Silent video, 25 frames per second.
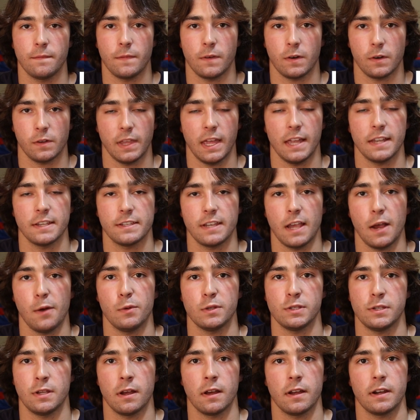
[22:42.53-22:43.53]
or that set
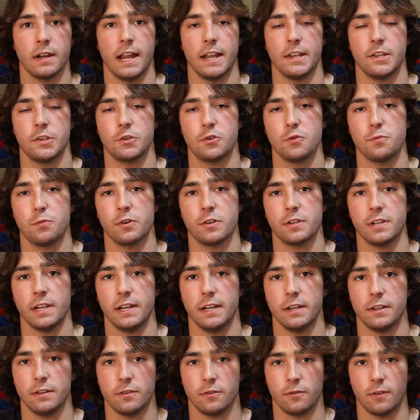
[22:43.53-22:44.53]
was done, I'd
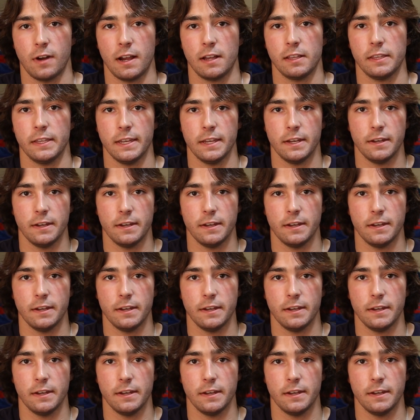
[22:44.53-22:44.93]
superset it directly